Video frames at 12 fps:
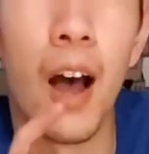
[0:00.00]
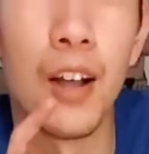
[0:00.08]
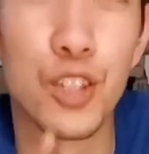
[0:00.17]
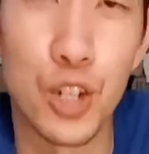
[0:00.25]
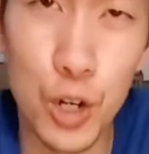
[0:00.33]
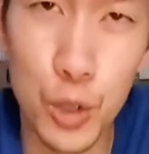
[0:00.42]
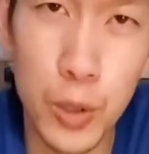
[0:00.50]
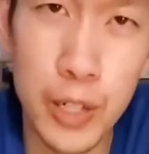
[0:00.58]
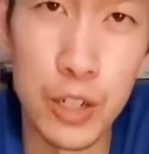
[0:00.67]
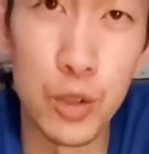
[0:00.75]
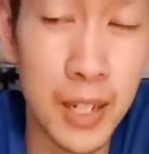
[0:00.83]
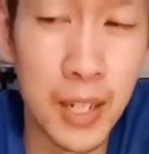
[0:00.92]
Totally
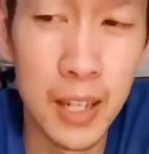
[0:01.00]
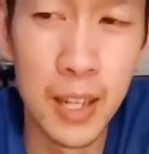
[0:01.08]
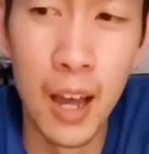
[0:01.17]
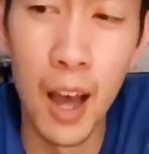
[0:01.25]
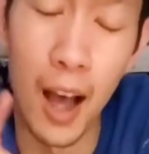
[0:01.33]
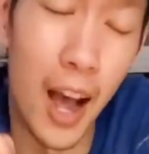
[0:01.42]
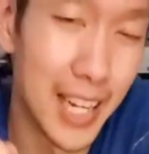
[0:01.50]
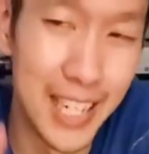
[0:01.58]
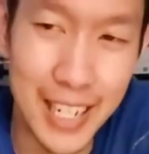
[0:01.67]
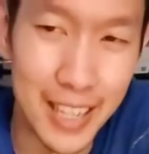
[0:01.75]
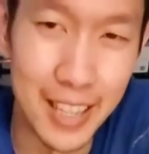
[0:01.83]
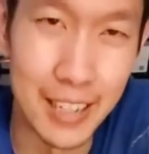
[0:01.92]
agree with you. I
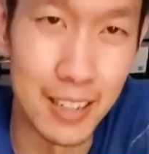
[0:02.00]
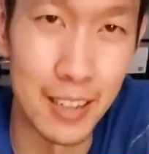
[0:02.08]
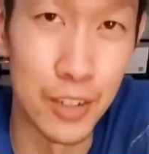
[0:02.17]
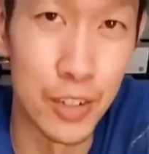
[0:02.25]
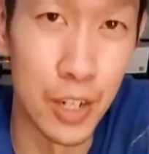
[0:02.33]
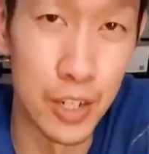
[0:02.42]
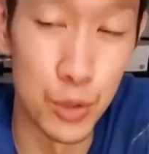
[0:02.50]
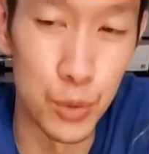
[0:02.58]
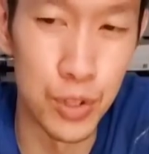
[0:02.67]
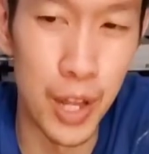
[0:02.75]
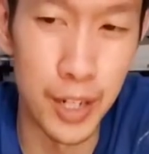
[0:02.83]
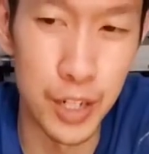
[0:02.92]
didn't think lasagna was
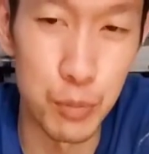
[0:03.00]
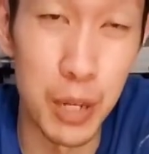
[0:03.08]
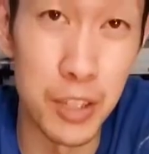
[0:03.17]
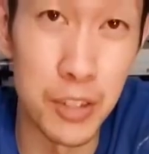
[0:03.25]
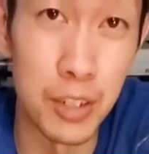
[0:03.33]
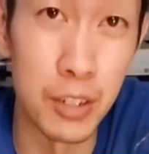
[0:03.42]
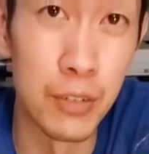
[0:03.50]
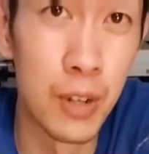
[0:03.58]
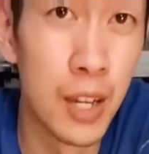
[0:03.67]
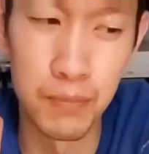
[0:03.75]
that expensive,